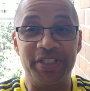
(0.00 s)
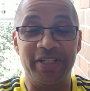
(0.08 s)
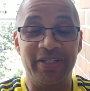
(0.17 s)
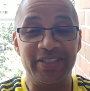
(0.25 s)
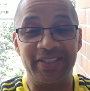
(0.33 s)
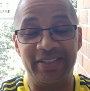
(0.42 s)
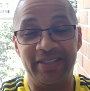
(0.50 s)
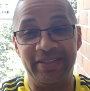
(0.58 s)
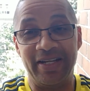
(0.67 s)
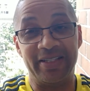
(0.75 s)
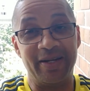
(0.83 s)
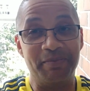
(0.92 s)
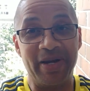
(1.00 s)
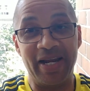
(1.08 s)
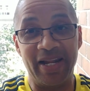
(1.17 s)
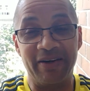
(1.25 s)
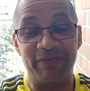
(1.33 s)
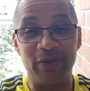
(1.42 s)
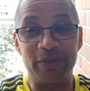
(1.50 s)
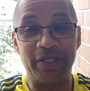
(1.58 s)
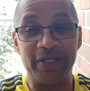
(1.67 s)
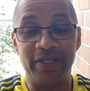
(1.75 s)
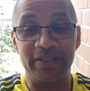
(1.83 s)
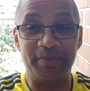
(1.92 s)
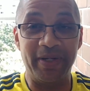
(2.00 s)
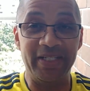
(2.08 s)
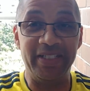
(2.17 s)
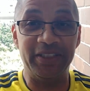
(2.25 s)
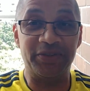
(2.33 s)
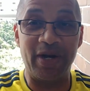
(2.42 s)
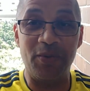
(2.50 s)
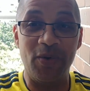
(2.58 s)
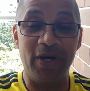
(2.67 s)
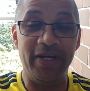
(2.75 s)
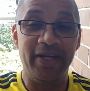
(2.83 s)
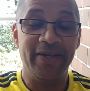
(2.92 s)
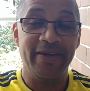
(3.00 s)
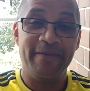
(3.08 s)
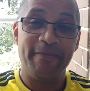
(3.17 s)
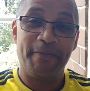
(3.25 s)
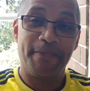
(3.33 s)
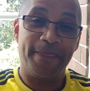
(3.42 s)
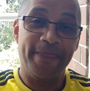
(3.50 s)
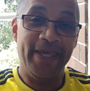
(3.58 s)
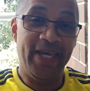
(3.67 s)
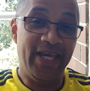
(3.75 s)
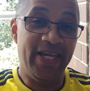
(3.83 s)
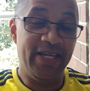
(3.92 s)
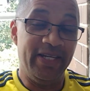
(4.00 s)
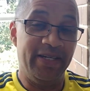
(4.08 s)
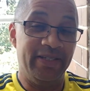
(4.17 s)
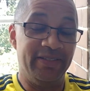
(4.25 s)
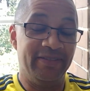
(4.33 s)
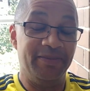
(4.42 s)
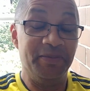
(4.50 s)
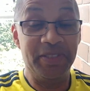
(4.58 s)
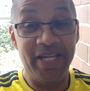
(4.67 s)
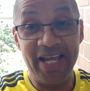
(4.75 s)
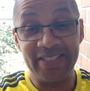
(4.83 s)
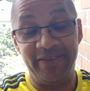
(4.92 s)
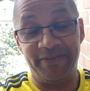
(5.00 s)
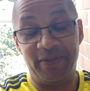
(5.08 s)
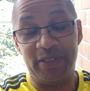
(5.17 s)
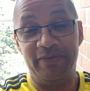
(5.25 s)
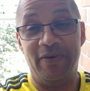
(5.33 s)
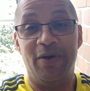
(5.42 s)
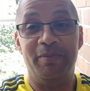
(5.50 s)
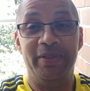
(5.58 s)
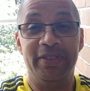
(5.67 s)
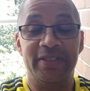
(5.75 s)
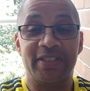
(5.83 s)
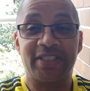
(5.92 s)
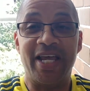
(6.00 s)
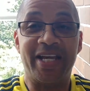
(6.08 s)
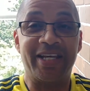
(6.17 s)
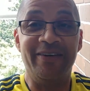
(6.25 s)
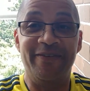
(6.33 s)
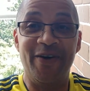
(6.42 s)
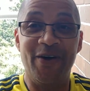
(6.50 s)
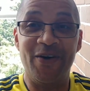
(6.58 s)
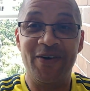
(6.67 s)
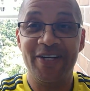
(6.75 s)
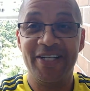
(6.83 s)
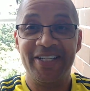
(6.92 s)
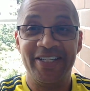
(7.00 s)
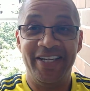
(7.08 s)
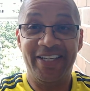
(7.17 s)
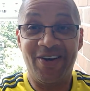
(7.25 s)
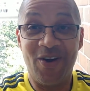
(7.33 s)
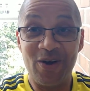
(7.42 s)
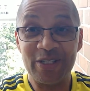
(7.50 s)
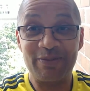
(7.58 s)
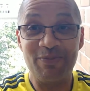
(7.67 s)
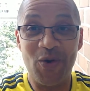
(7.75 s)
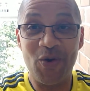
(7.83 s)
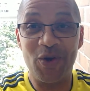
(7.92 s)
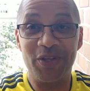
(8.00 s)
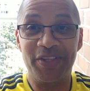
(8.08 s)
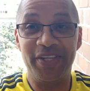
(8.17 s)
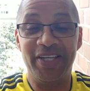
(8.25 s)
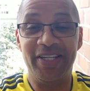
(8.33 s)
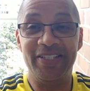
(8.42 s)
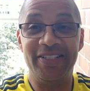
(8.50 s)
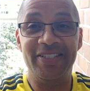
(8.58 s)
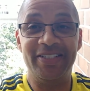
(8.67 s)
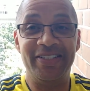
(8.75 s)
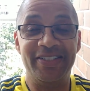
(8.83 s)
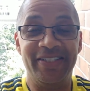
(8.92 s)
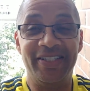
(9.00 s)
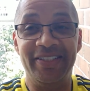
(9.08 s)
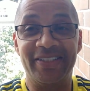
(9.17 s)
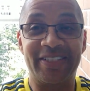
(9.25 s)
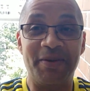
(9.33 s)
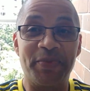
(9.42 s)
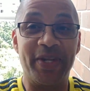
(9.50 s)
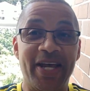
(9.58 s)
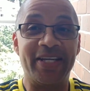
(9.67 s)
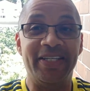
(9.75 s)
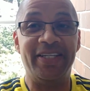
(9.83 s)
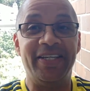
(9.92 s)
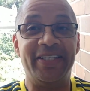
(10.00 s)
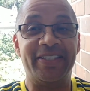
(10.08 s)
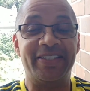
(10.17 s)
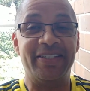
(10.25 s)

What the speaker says: dinners, not that I'm buying a lot of frozen dinners, but I did try one. And it was nasty, first of all, but second of all, it costs more than something I could get